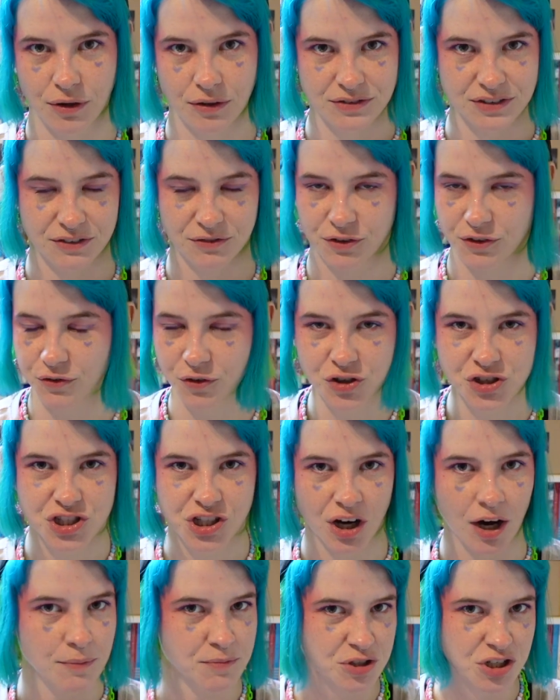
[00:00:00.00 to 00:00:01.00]
I was like, for the first
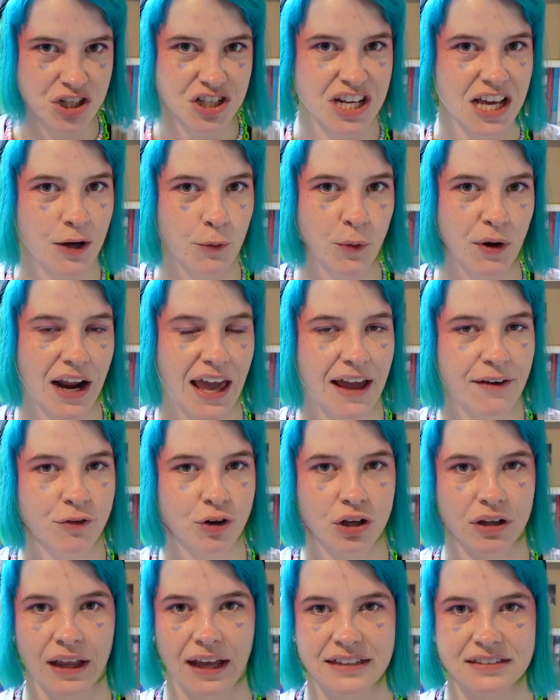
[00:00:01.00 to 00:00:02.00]
year, I'm just gonna take
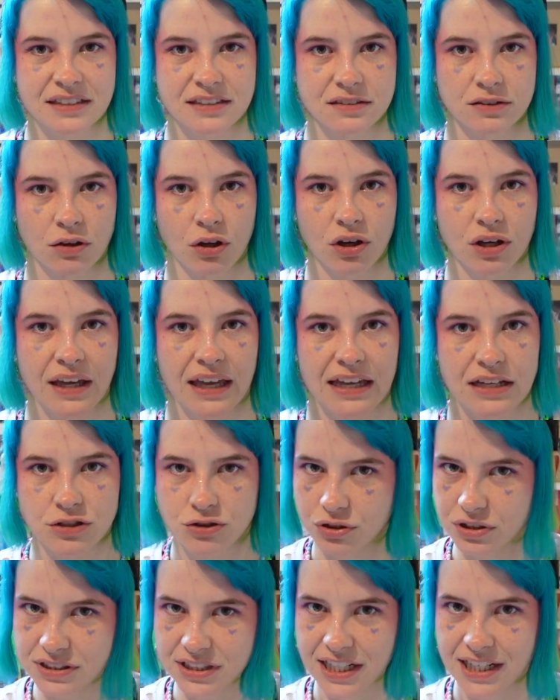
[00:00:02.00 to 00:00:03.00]
whatever classes look
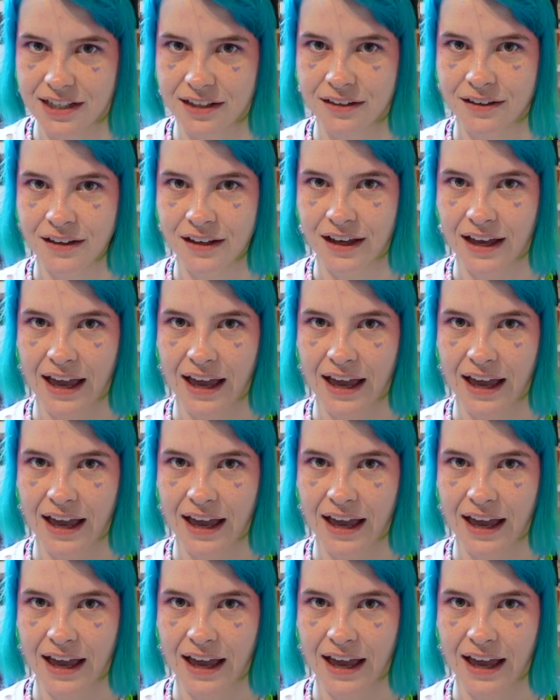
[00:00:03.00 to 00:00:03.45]
interesting